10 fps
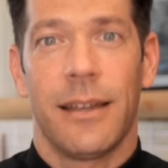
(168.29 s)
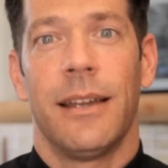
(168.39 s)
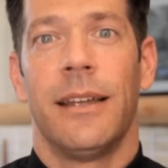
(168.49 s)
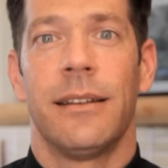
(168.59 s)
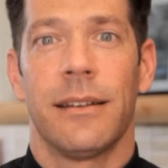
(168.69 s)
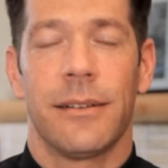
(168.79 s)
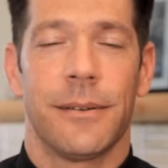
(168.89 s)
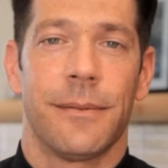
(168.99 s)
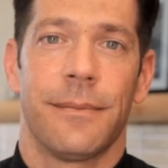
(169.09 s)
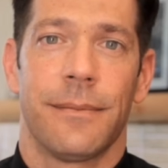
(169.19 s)
and
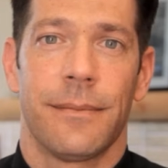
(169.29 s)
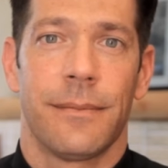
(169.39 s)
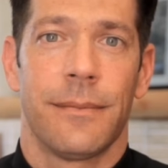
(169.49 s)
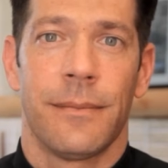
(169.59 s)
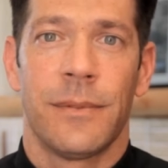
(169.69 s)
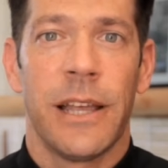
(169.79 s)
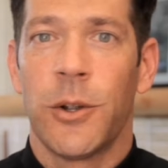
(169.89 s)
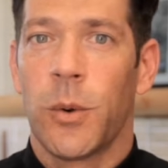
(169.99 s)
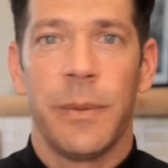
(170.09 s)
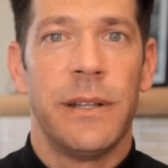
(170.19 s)
let
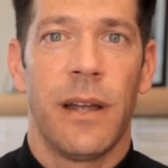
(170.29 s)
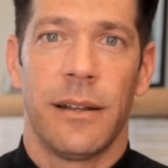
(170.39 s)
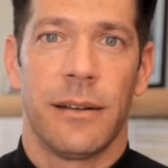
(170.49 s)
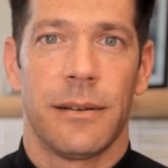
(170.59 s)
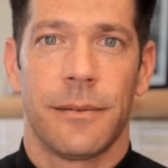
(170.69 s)
your will be done.